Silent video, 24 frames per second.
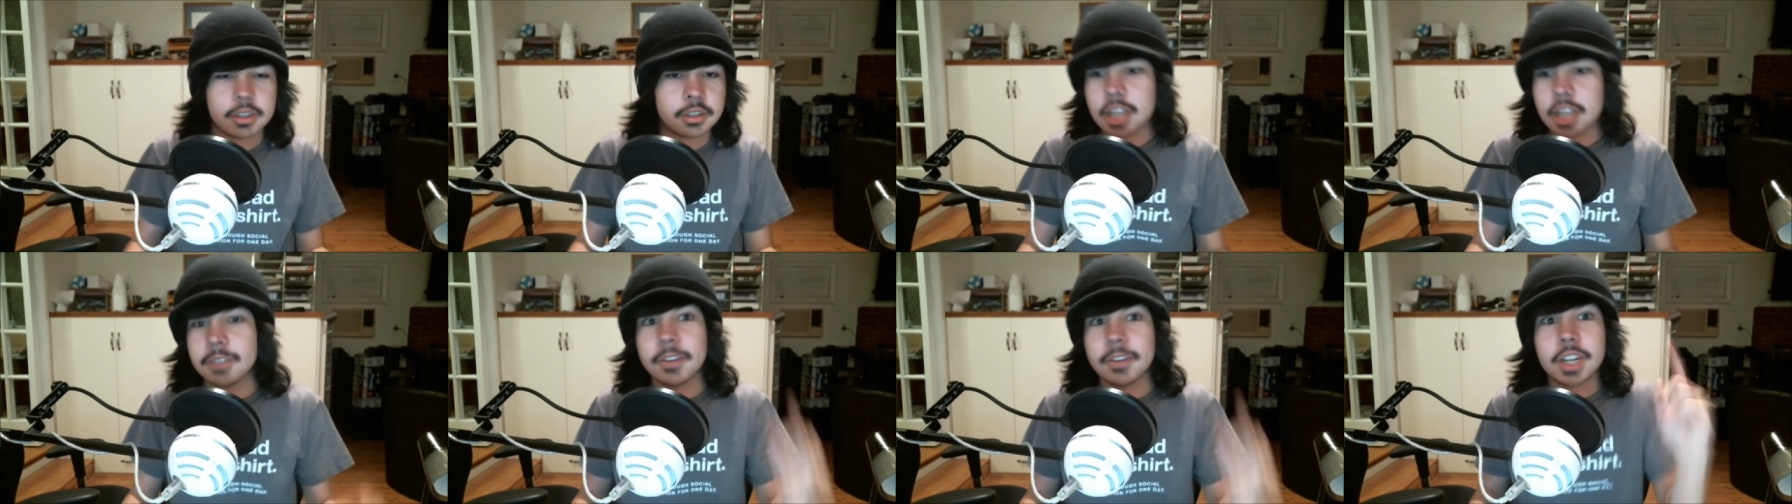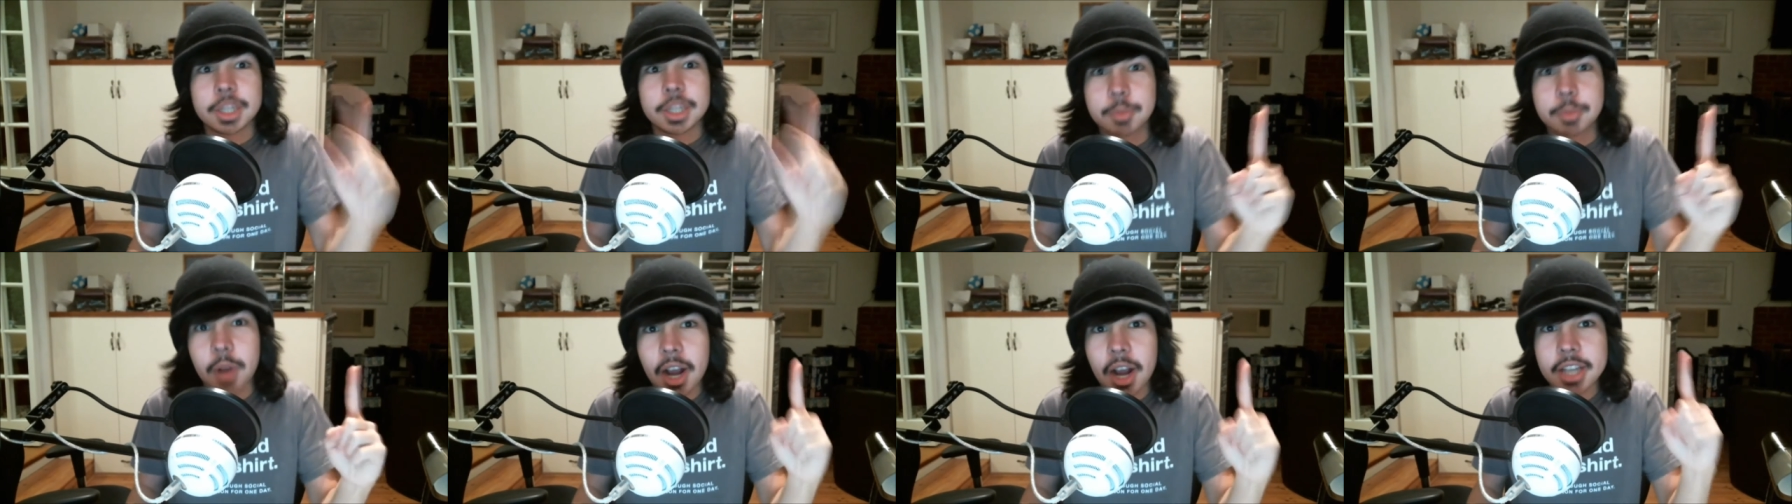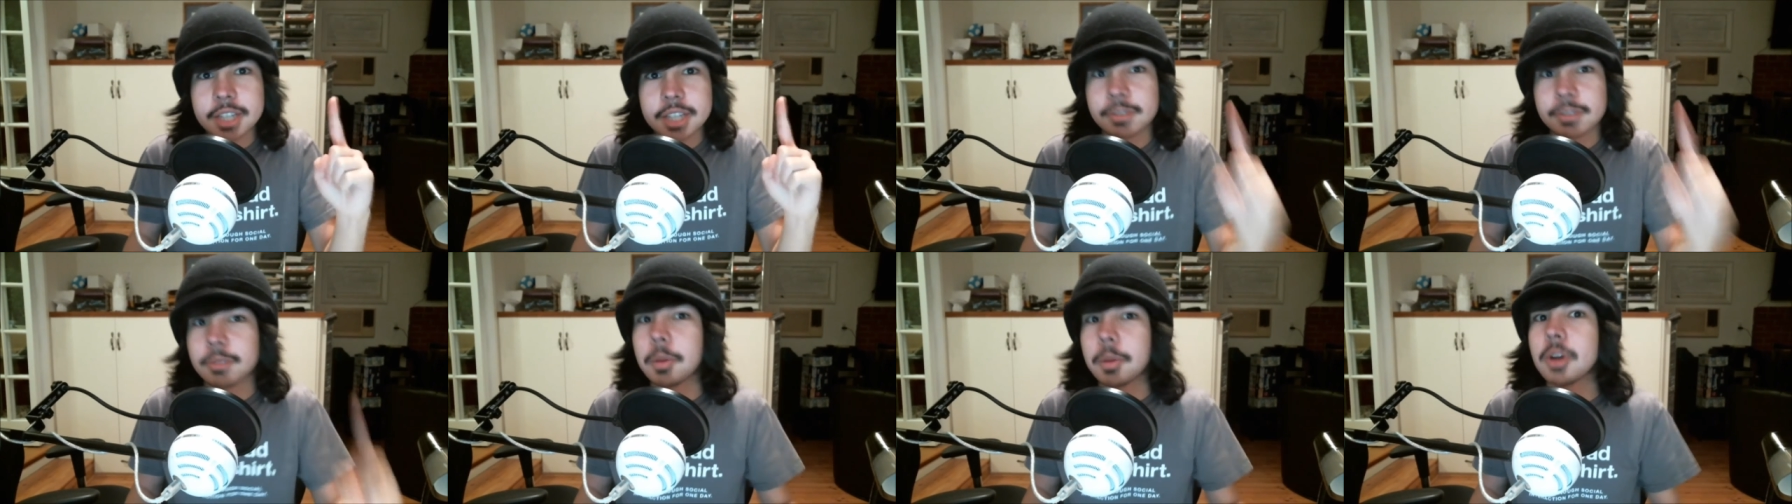First
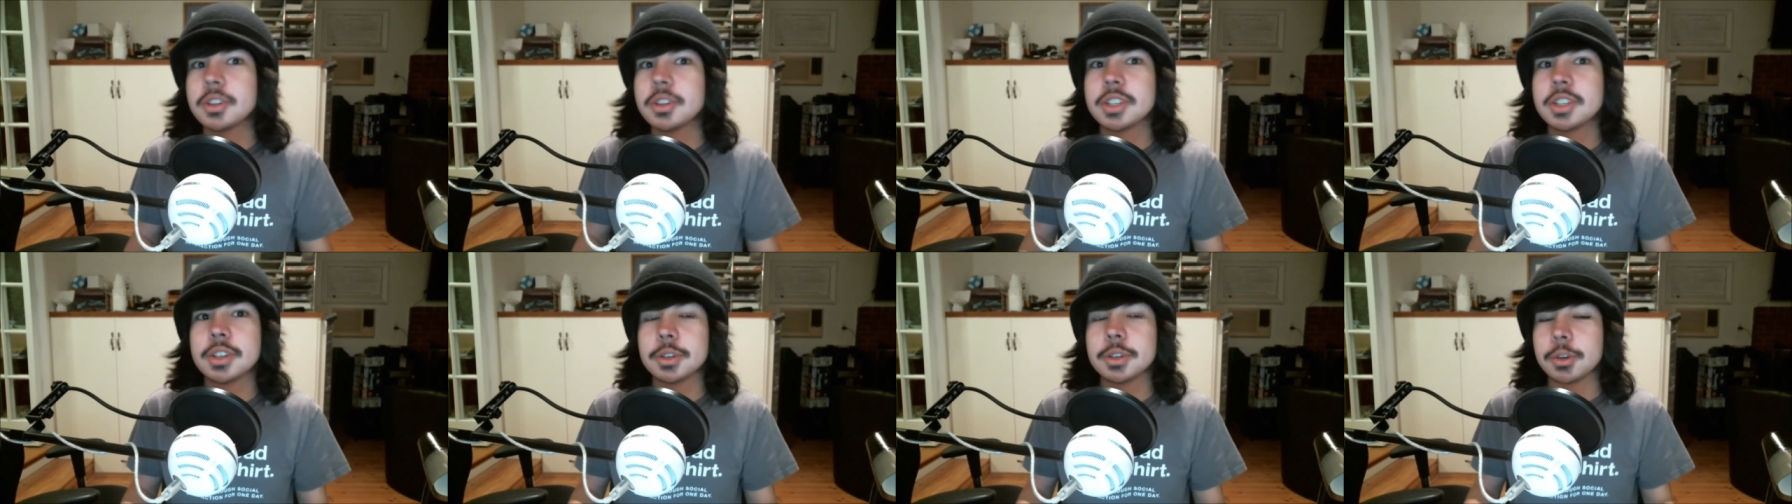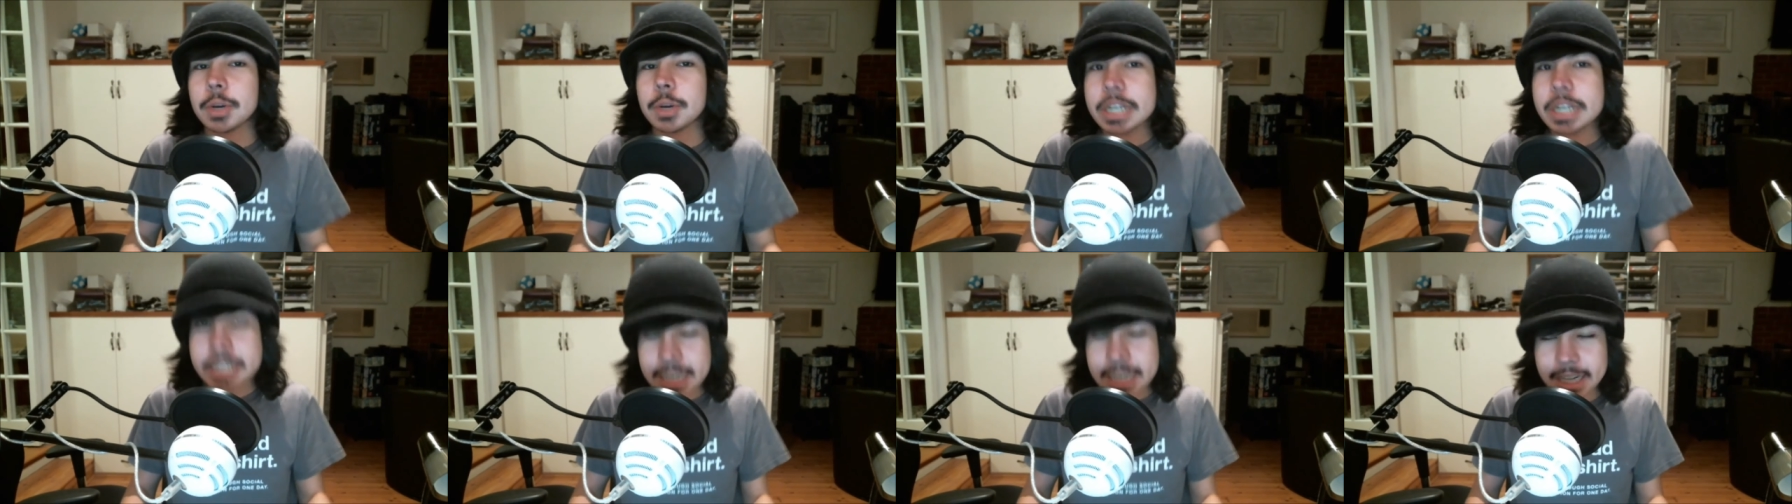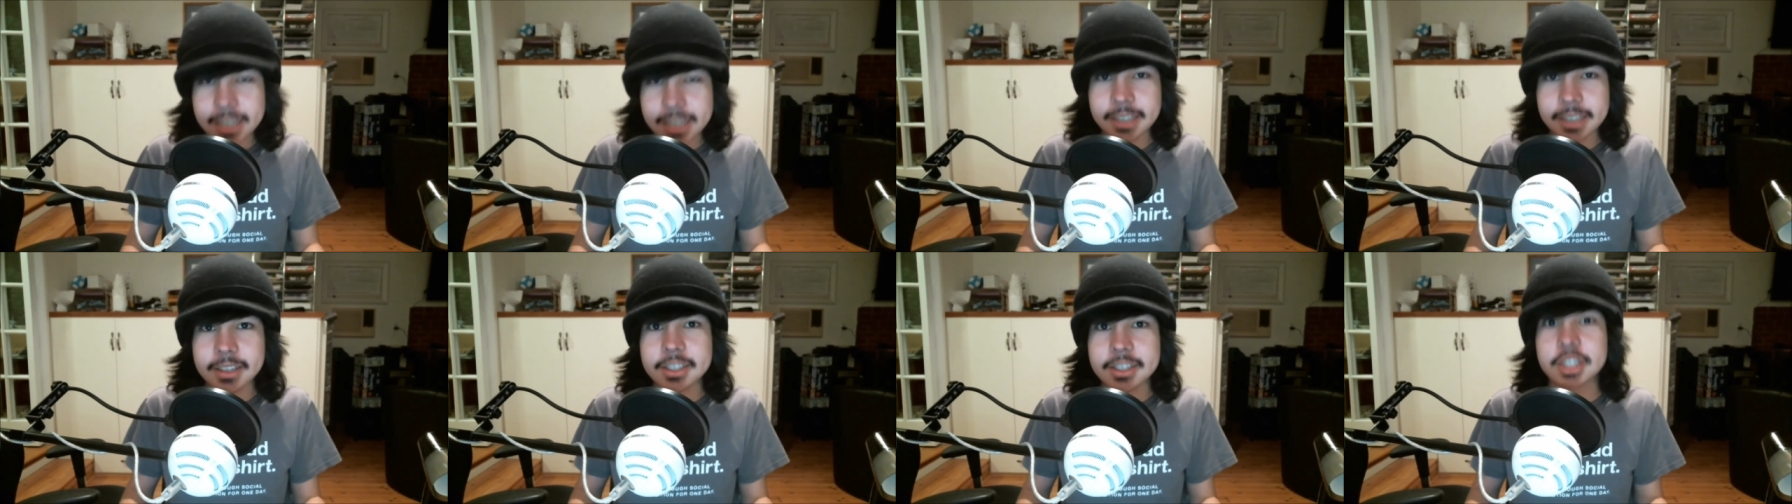prize for most
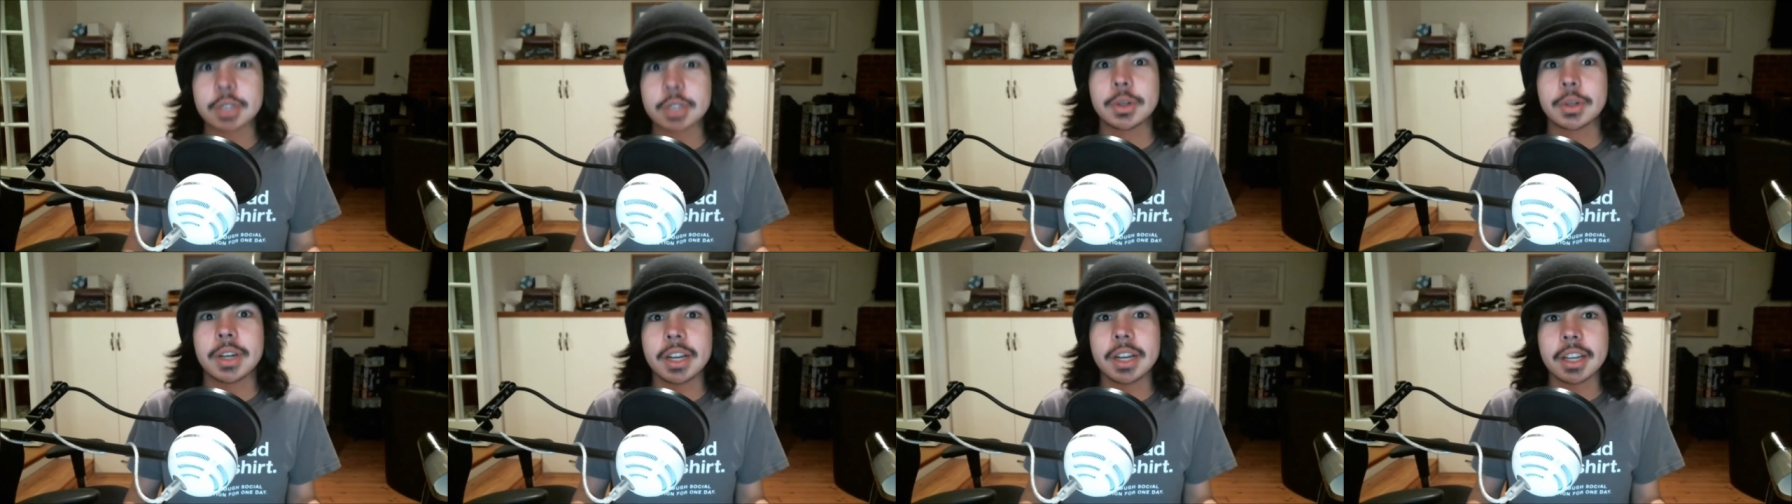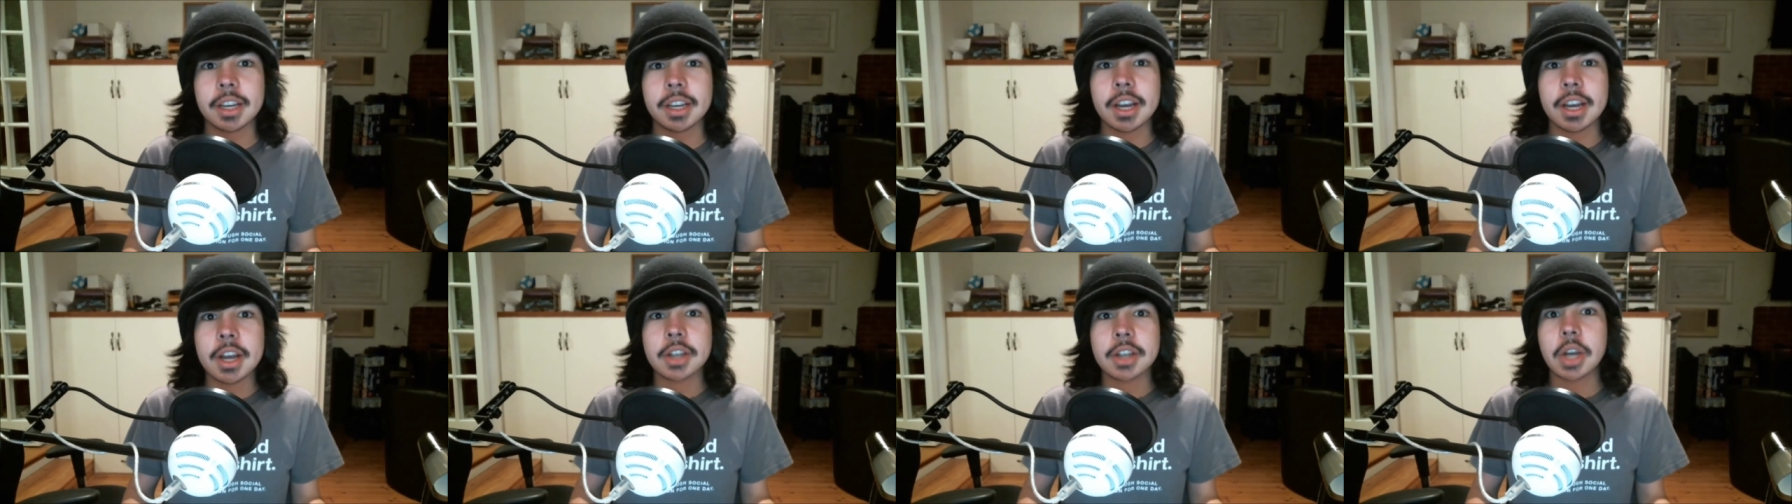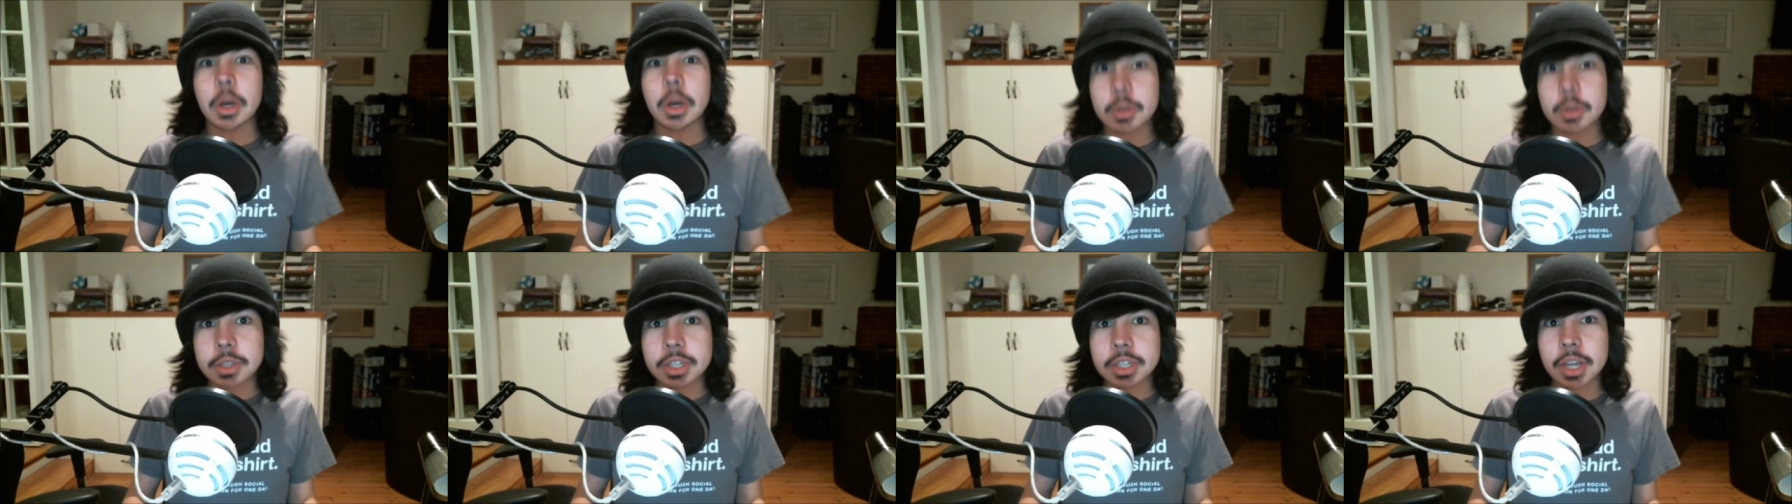ridiculous screeny
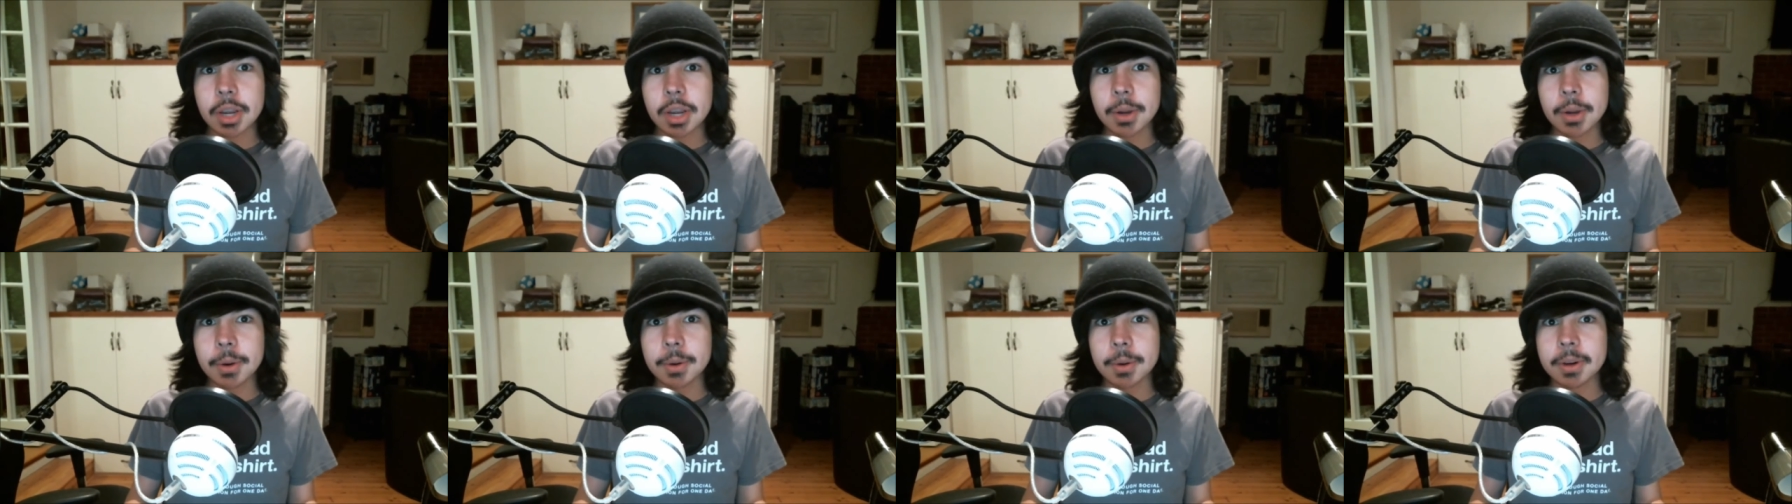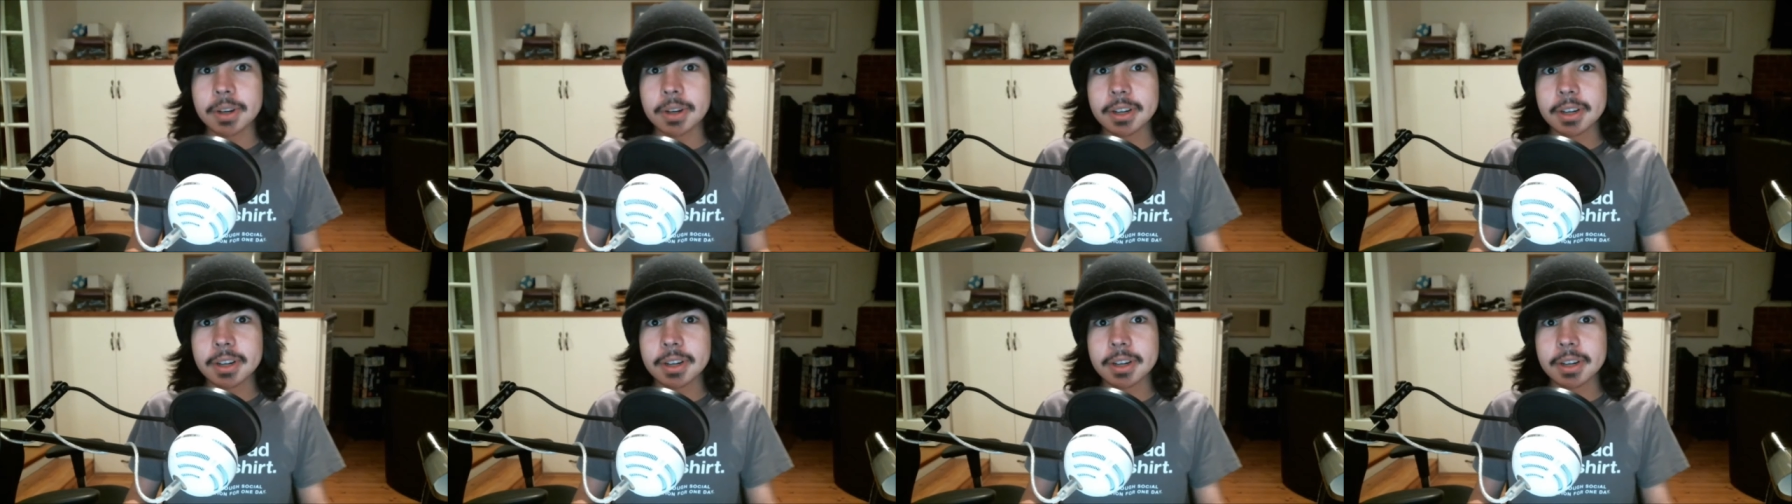goes to